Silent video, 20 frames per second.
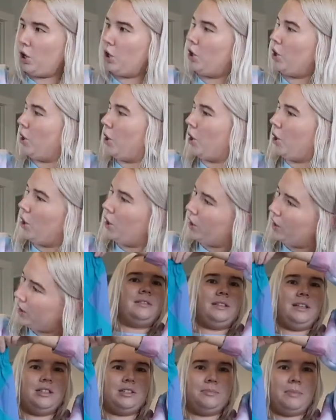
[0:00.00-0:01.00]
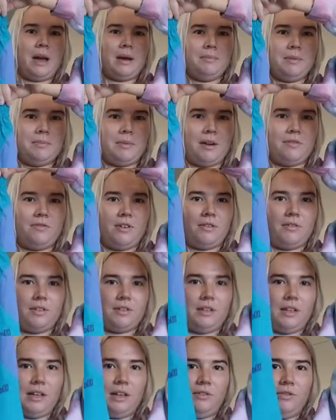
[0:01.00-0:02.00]
girl, these might be my
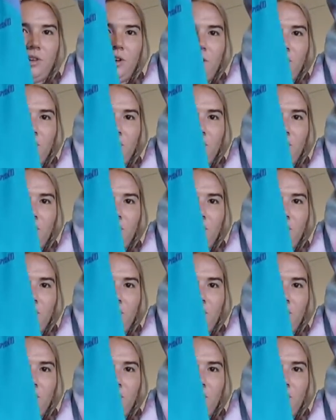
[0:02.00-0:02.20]
favorite thing of